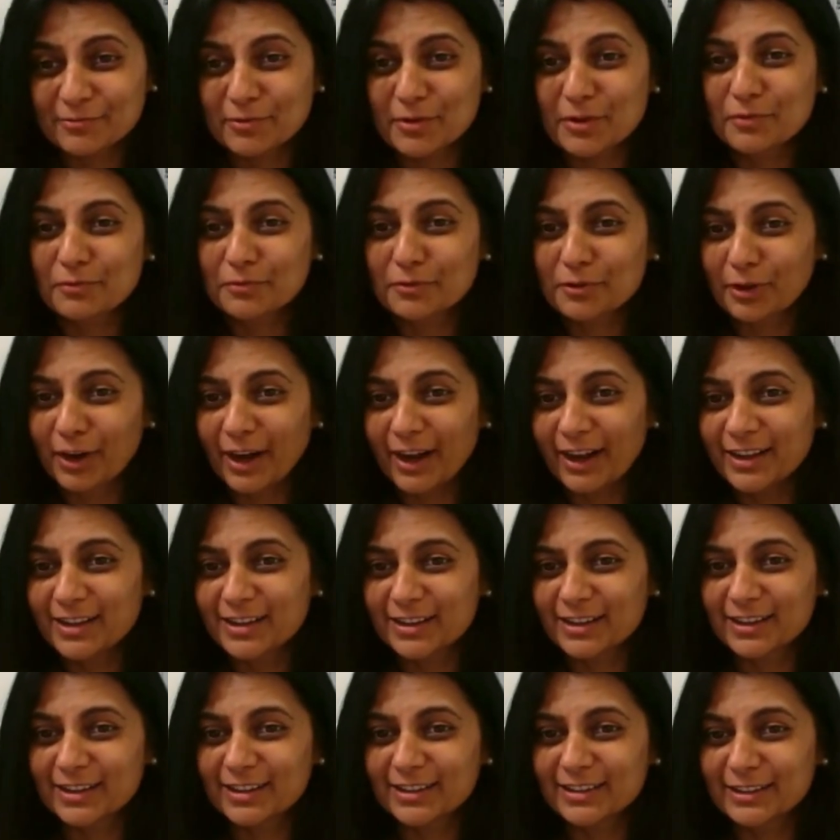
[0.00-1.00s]
We've
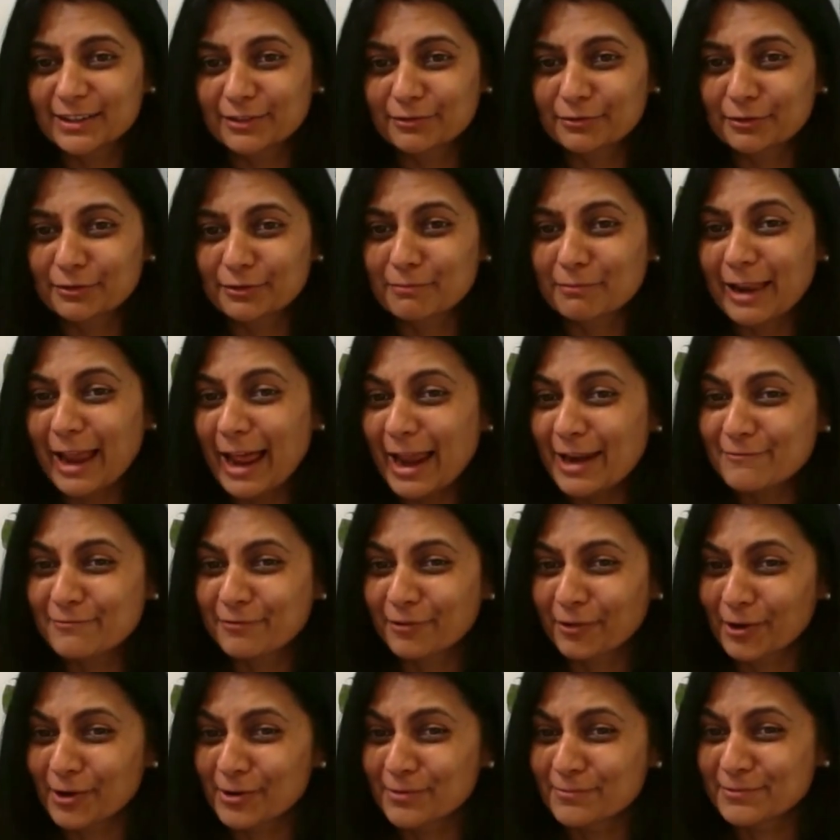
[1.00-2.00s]
tried different
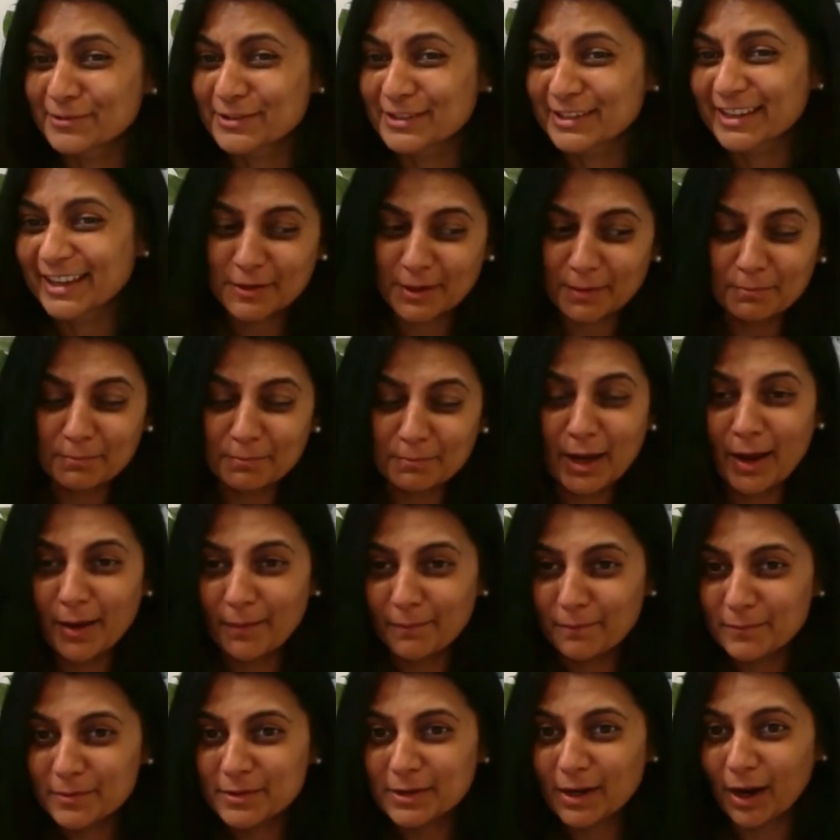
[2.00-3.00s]
platforms,
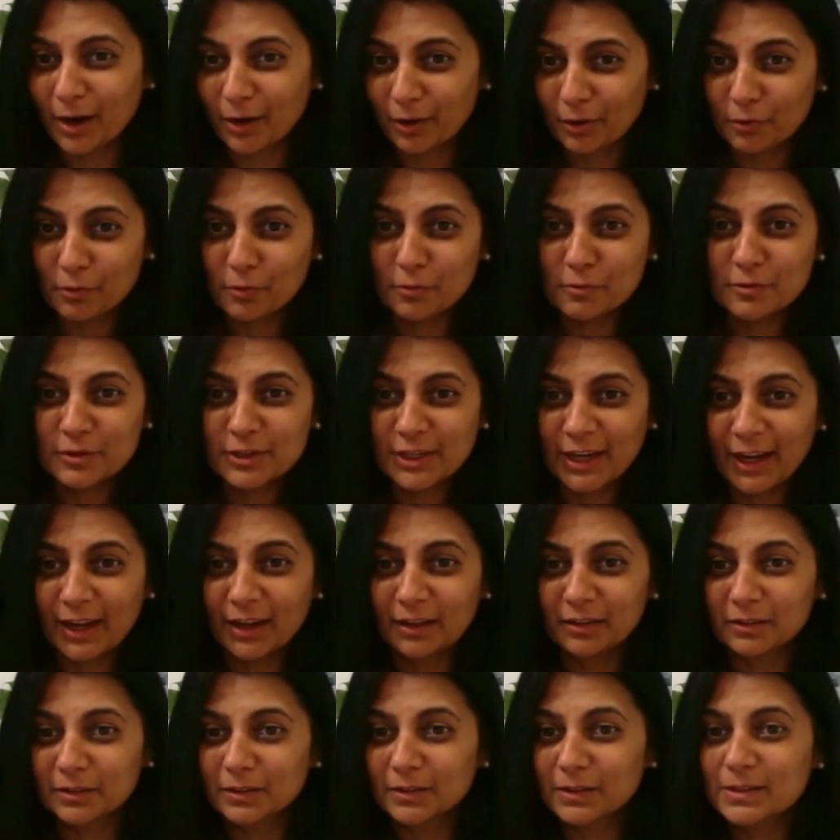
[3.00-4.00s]
sometimes our own
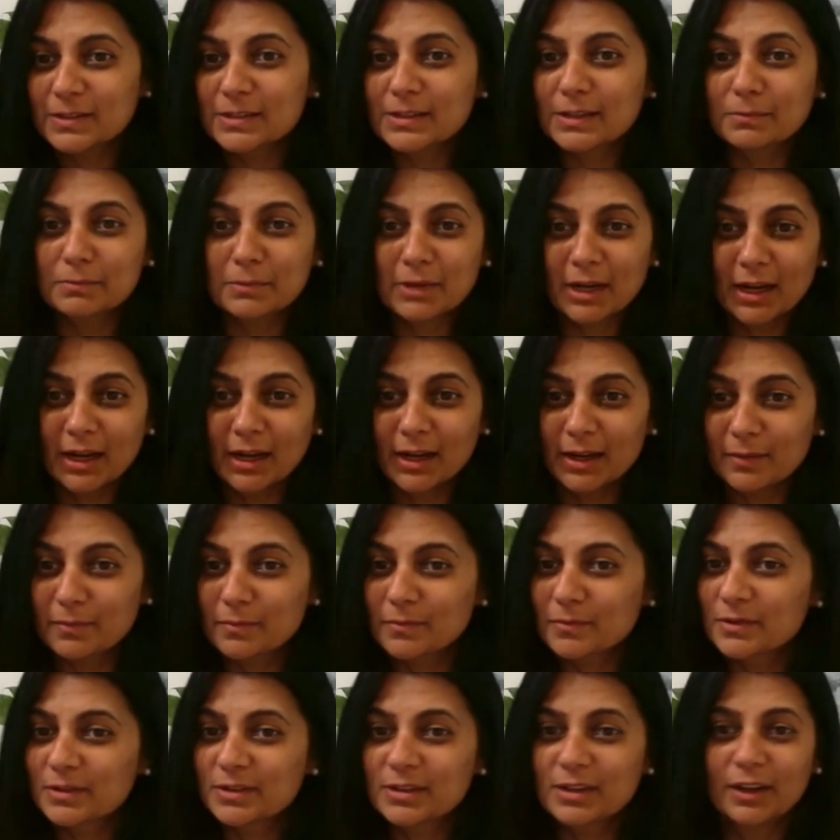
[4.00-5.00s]
channel,
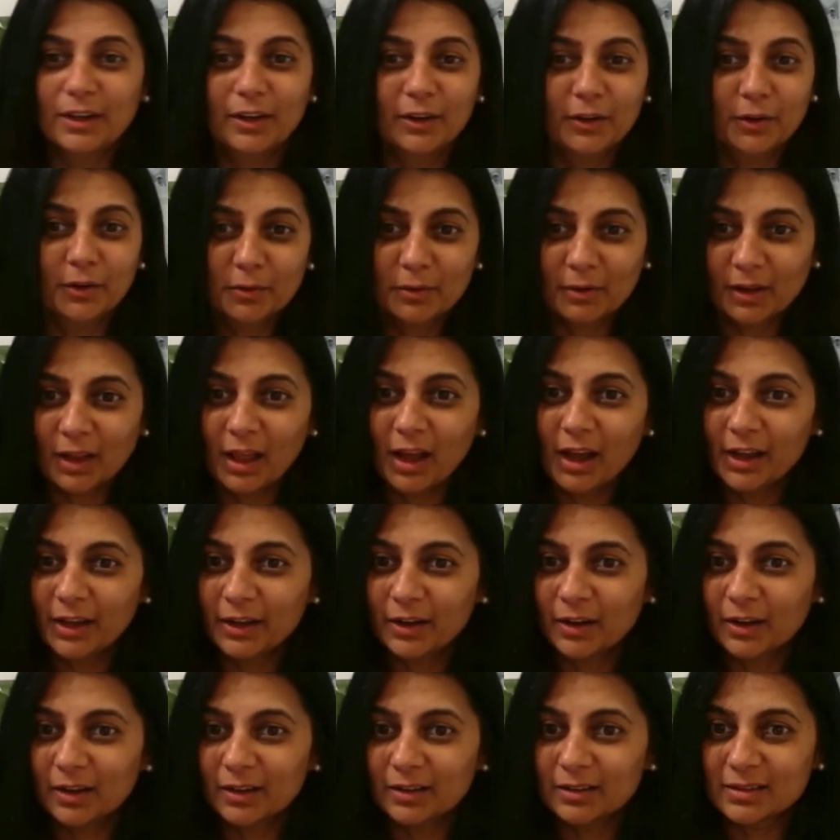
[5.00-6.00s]
sometimes, relying
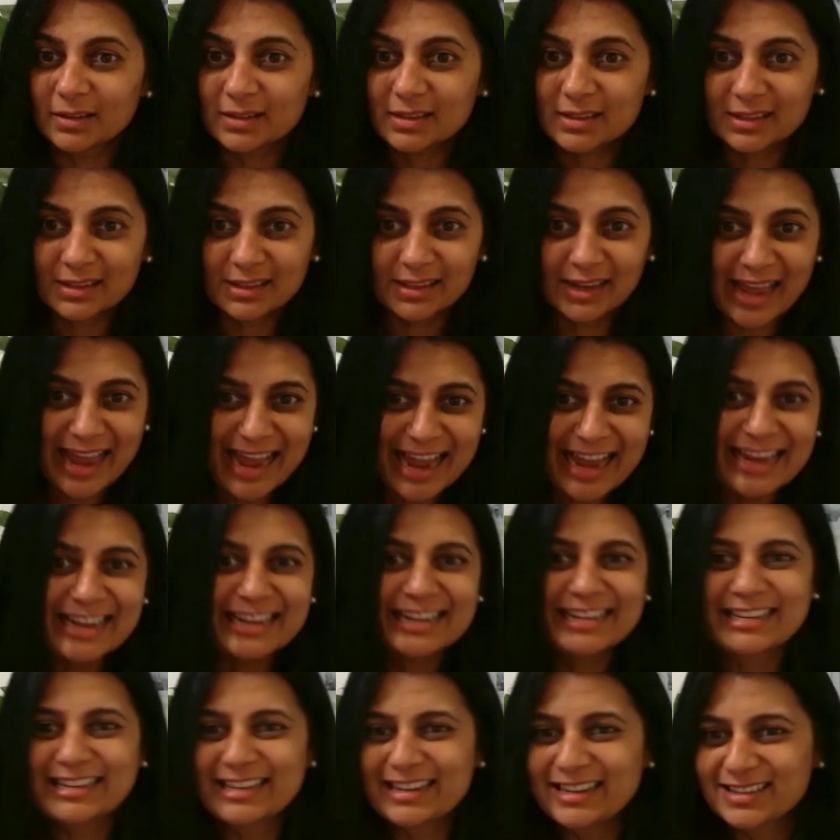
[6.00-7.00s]
on Slack
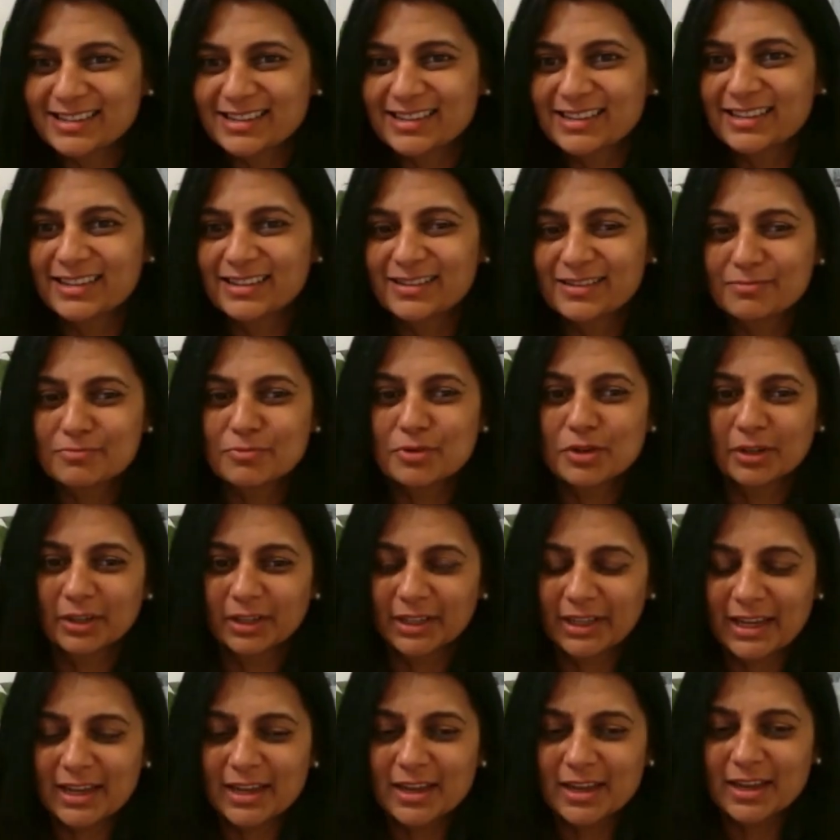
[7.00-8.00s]
as a
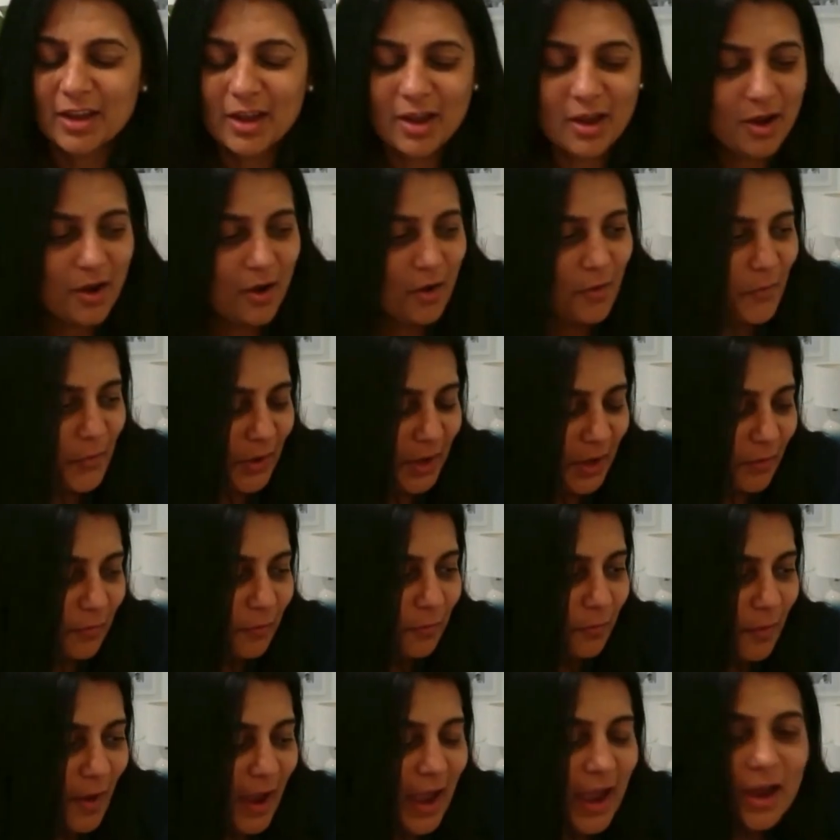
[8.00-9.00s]
community. What I've
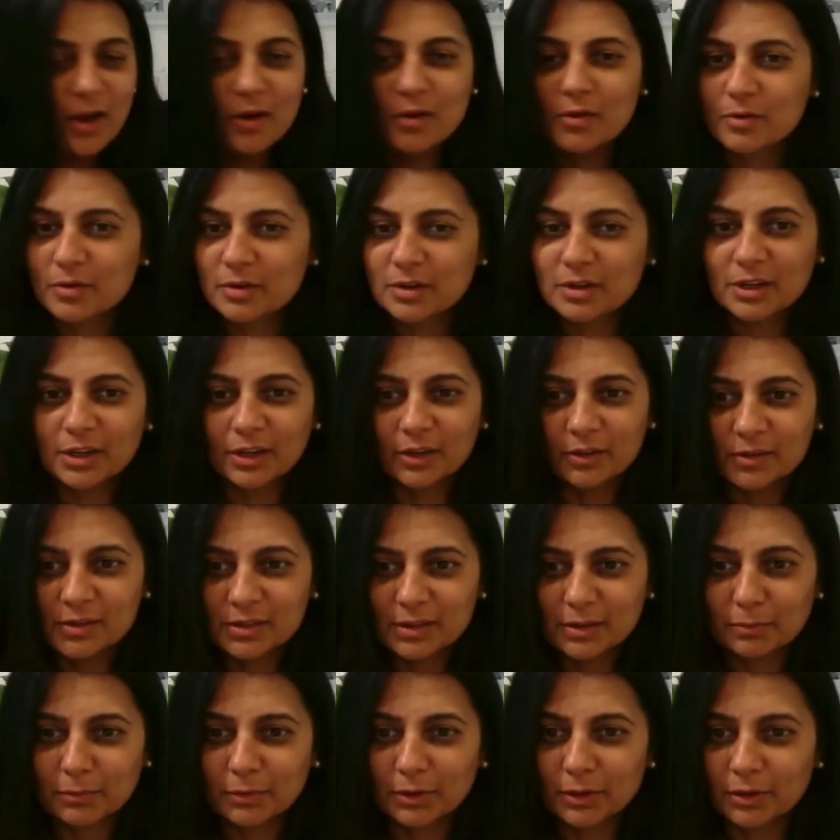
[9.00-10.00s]
found,
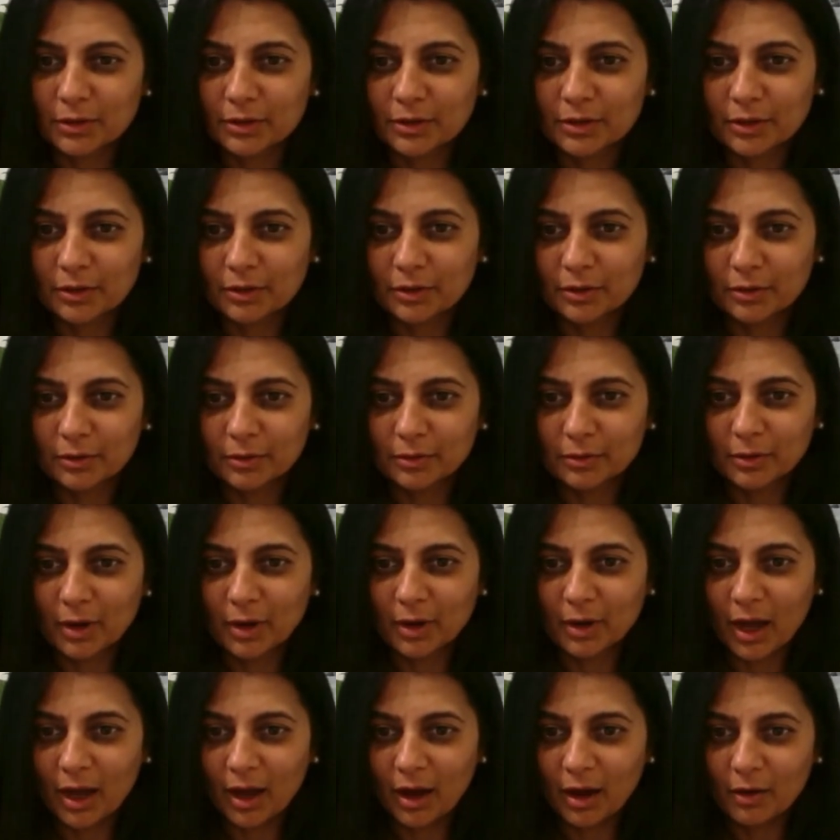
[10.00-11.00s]
similar to
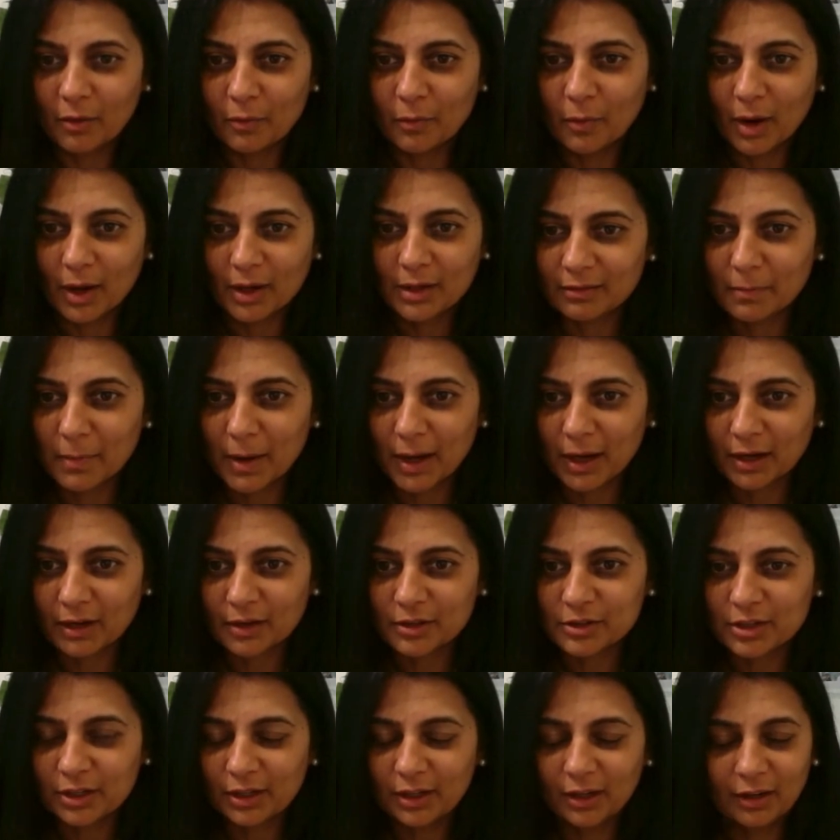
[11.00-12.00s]
what
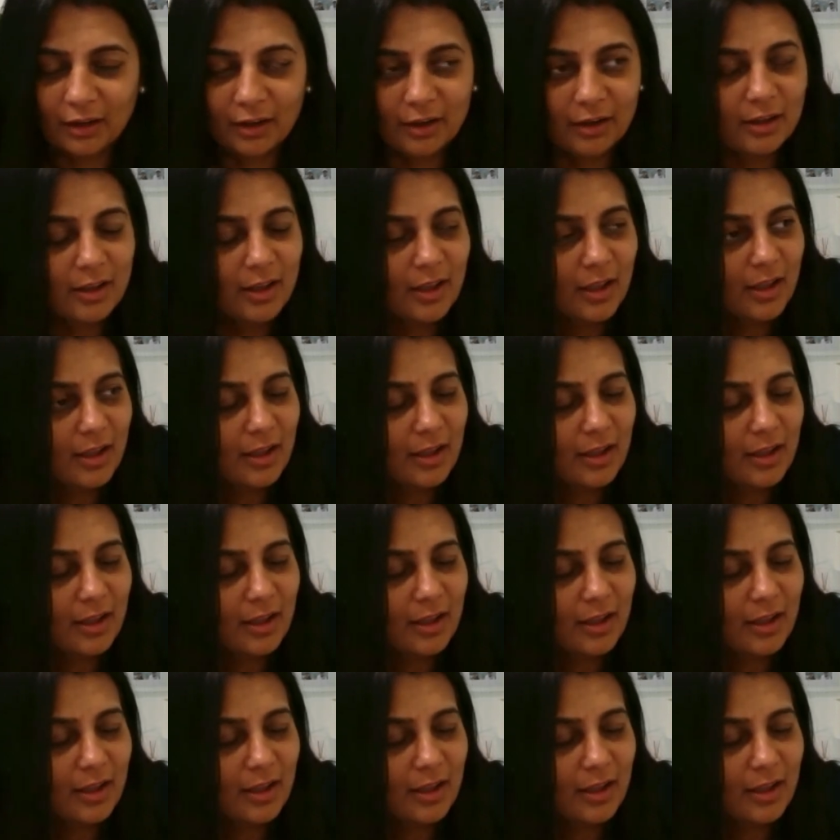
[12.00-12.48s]
Rebecca shared,